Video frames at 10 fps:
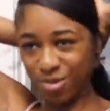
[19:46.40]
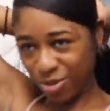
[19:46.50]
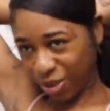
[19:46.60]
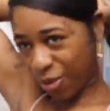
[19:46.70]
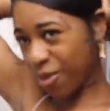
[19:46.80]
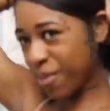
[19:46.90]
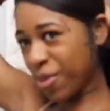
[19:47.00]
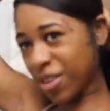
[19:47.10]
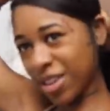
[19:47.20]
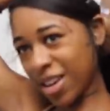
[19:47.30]
you throwing
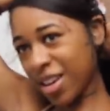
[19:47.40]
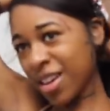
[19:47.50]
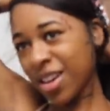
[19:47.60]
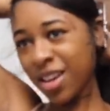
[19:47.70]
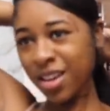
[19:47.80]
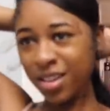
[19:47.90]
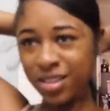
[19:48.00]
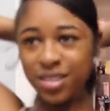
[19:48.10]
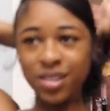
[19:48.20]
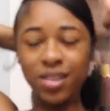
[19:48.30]
more than that.
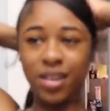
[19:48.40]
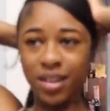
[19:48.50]
So yeah,